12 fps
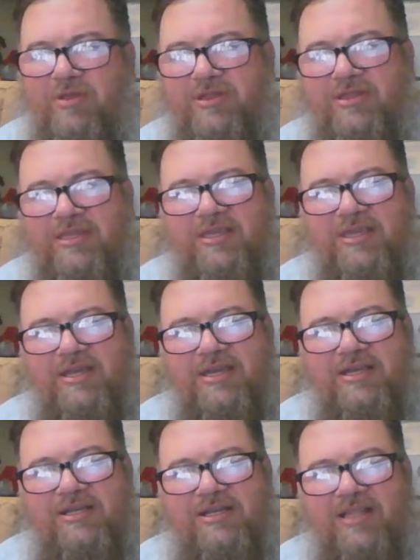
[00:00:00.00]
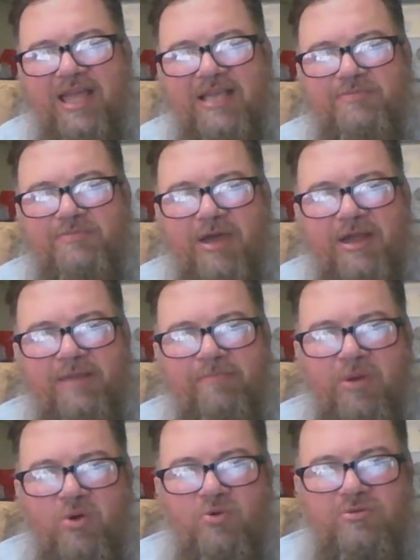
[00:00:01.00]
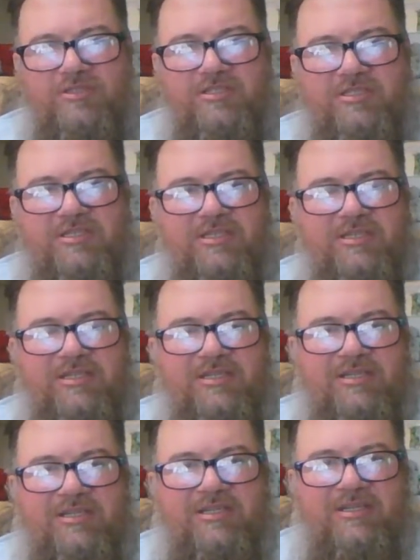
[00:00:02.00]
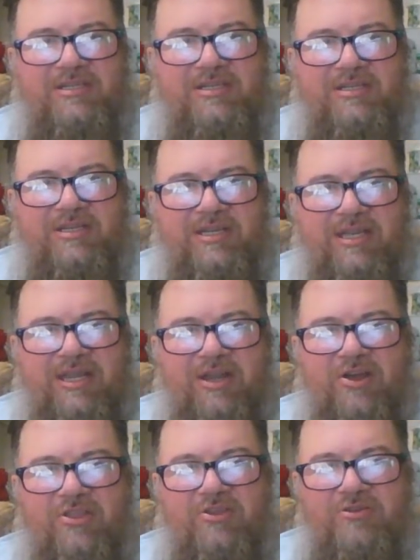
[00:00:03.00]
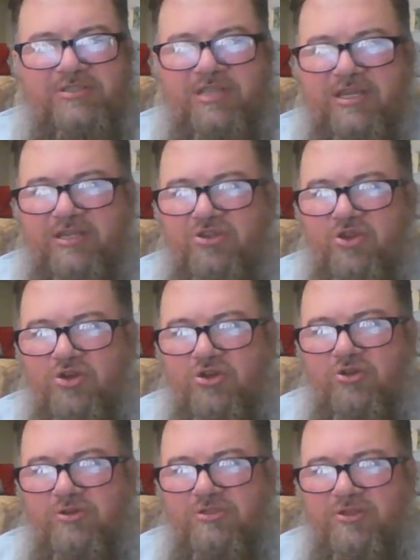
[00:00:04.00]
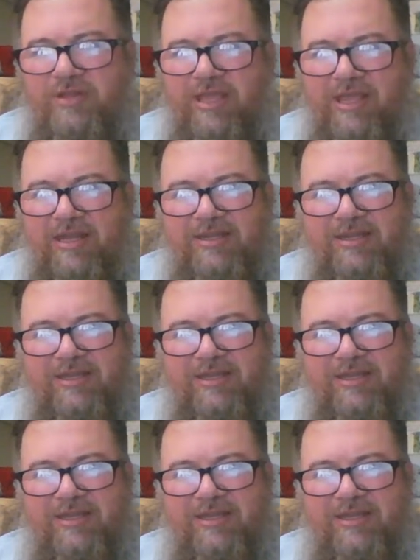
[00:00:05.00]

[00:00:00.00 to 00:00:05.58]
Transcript: with the glass bottom boats and all those turtles on that